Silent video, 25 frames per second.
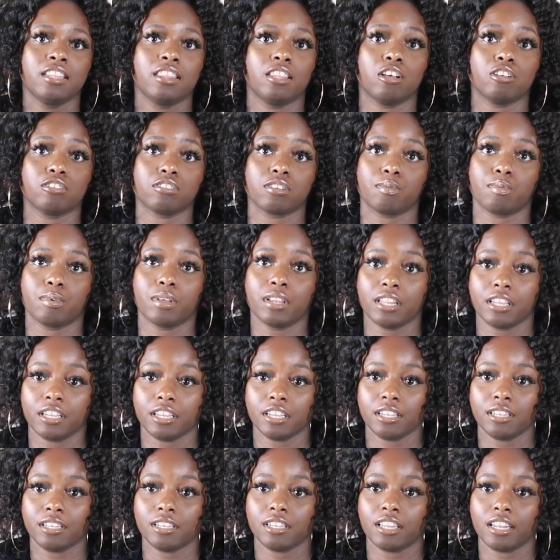Those are
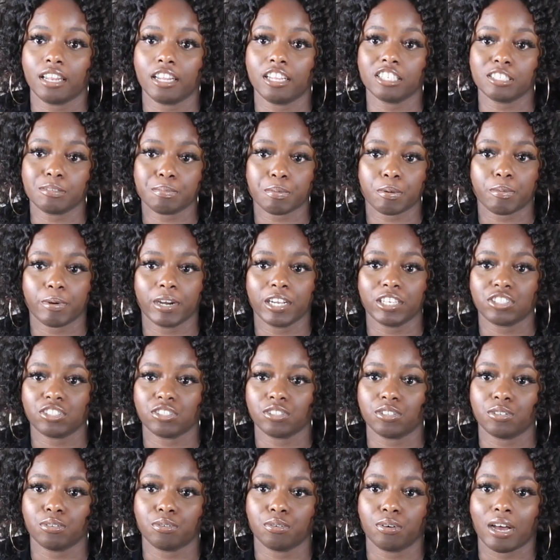really
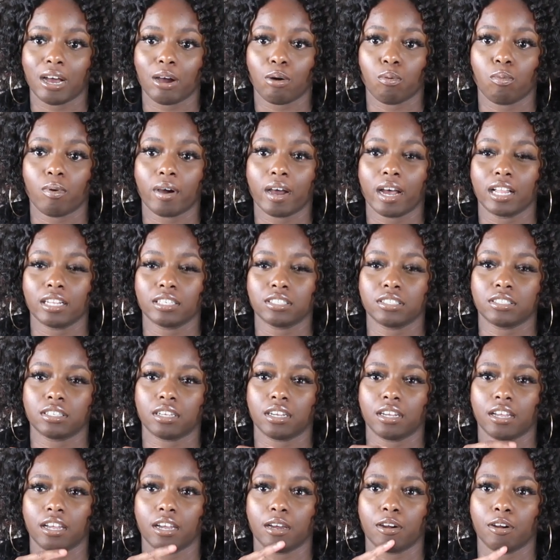inspirational. I watch
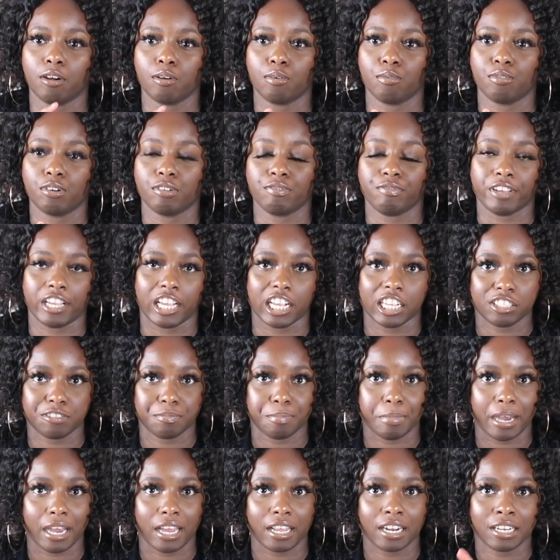
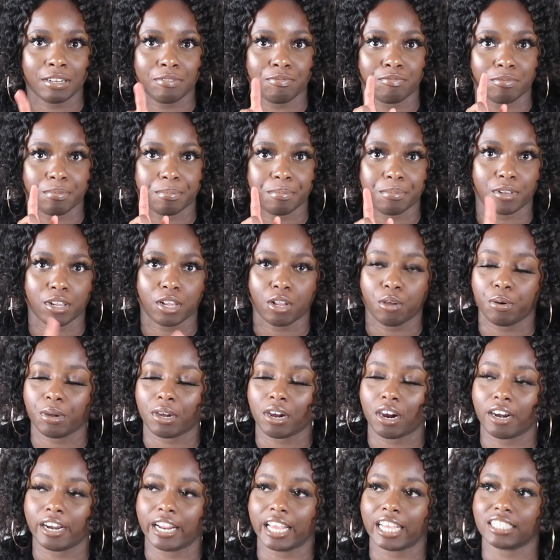Revenge Body from
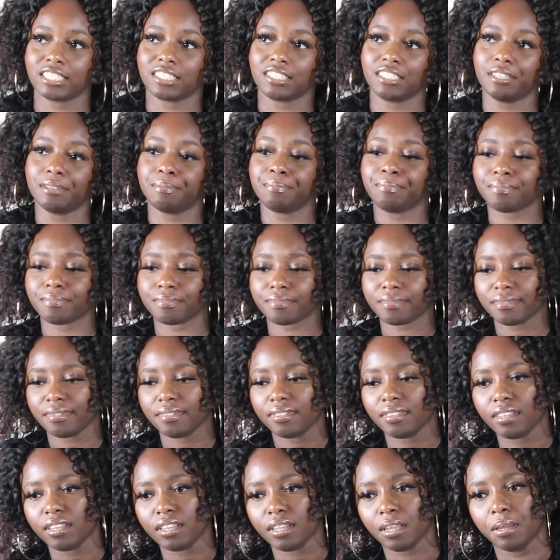Khloe Kardashian,
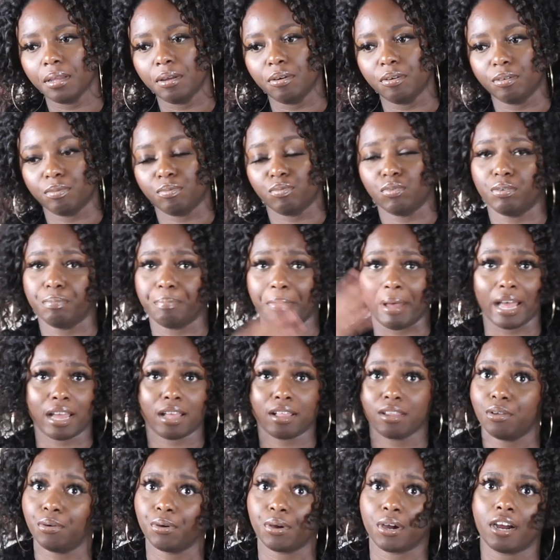by
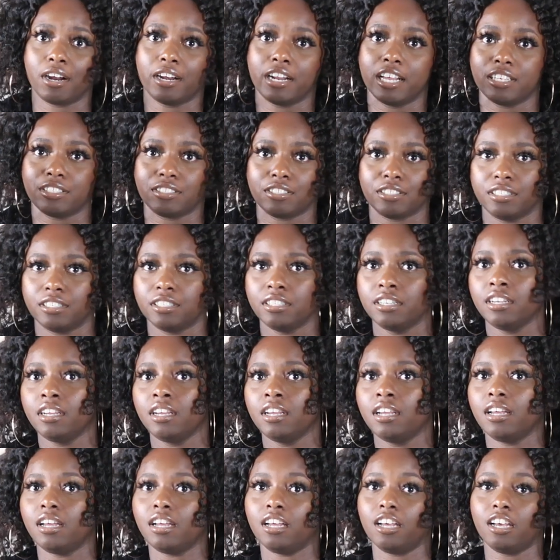Khloe Kardashian
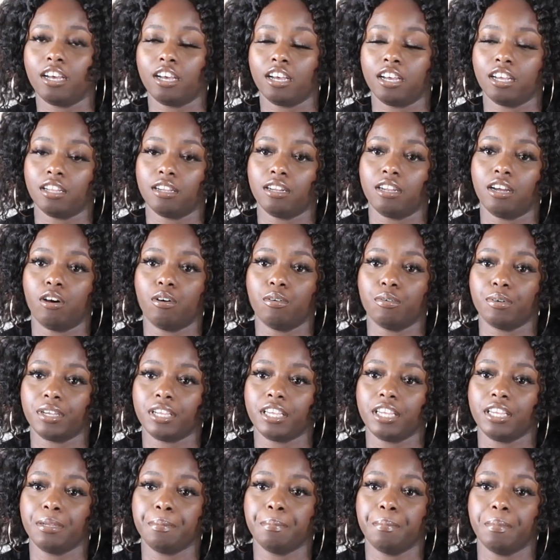on
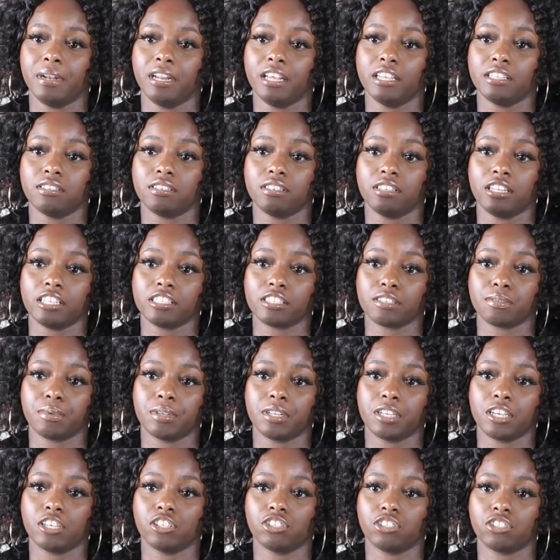E, but that's a
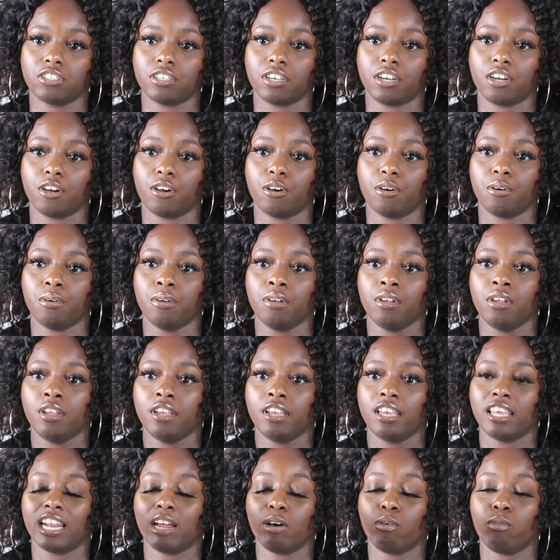really good show.
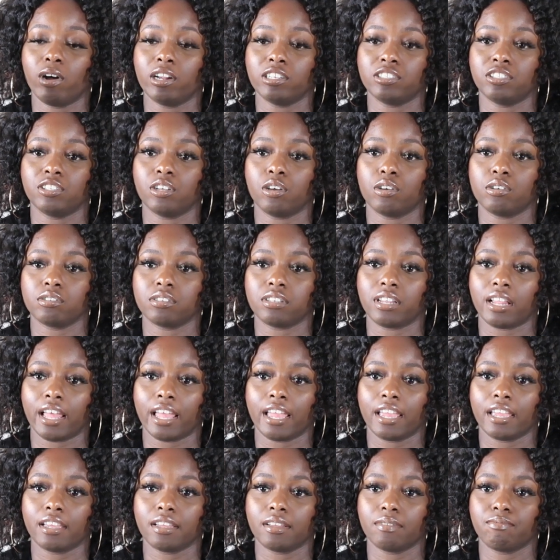And I watch those
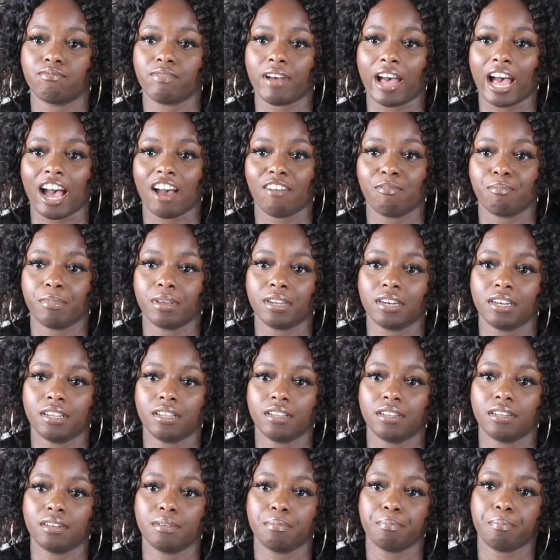like
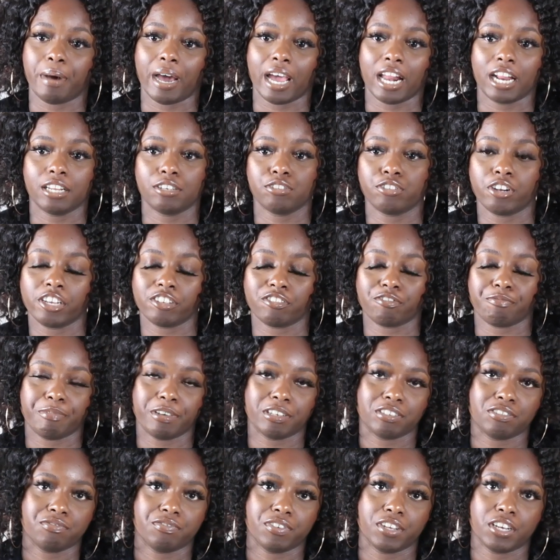5-minute body
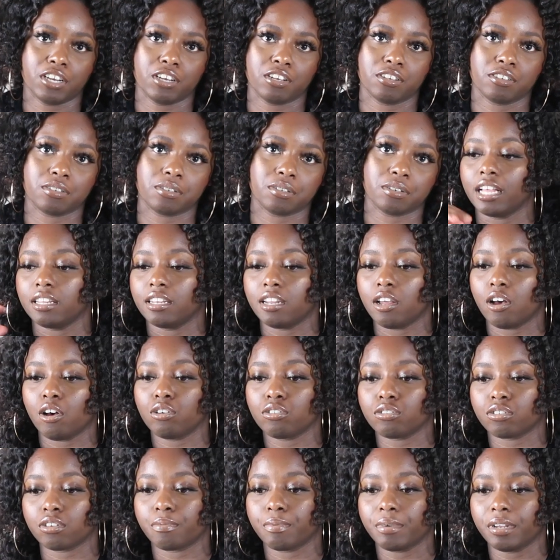transformation videos. Yeah,
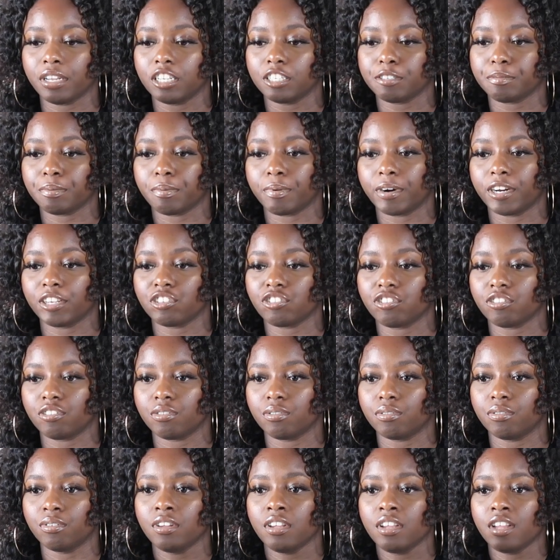those are really
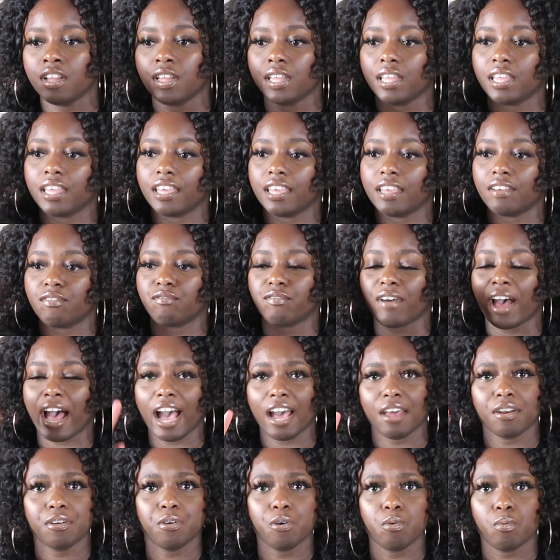inspirational. And
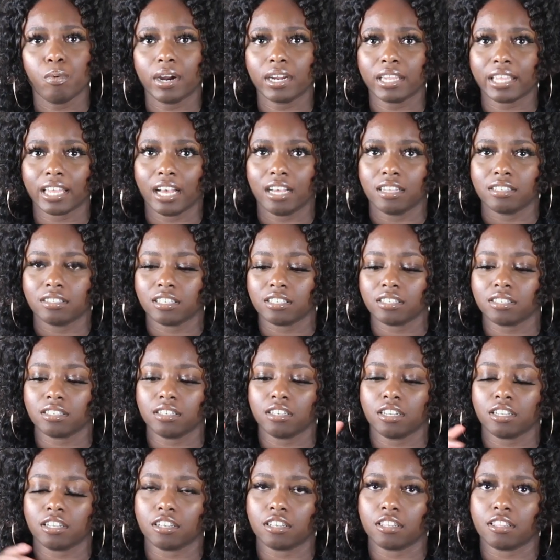find new workouts. That's
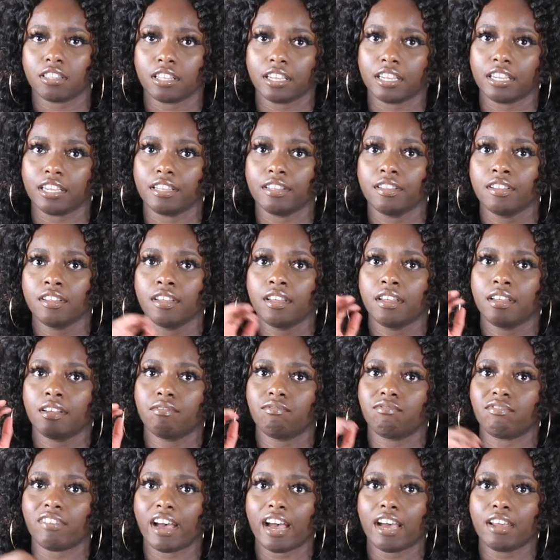another thing.
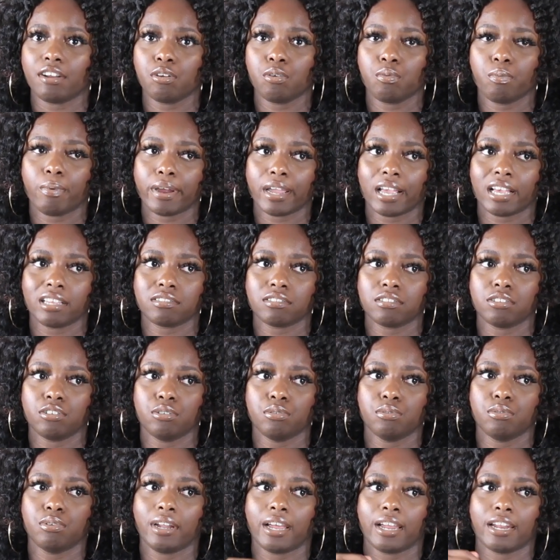find new workouts to
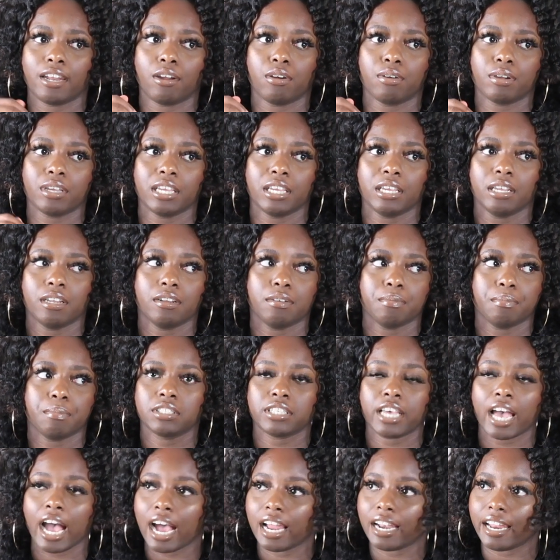do. Like, don't get
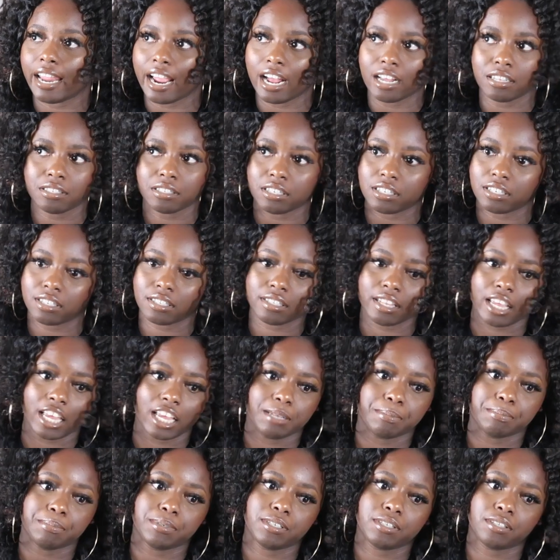tied down to the
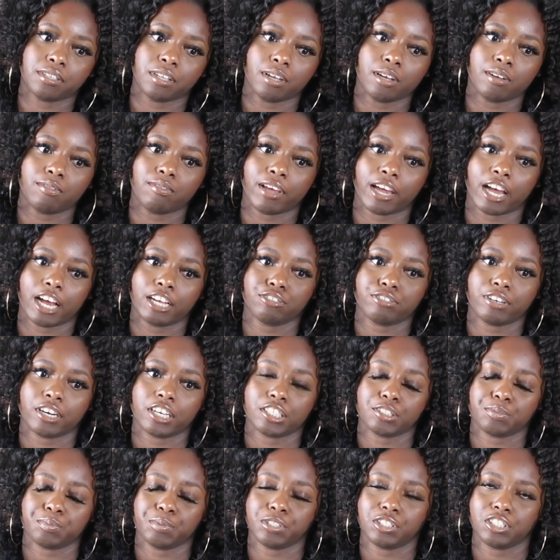same stuff. Like, I
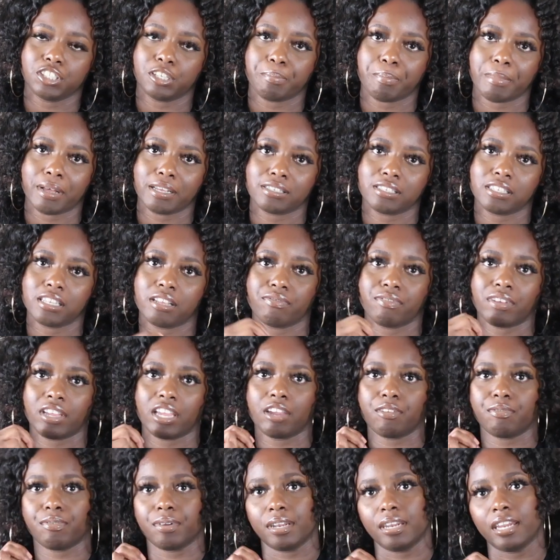try to switch up my stuff
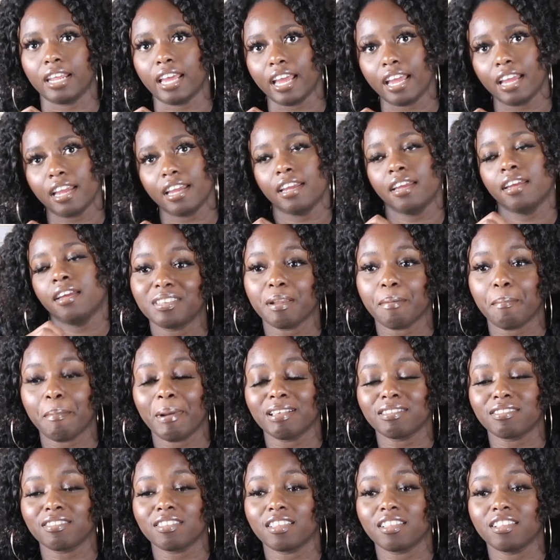every day. The
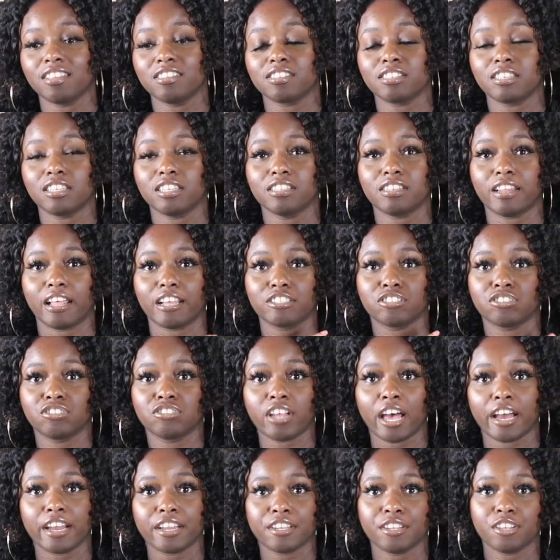best is like
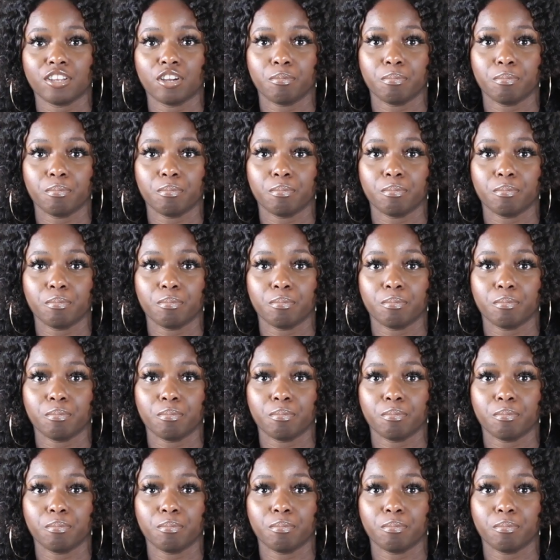shocking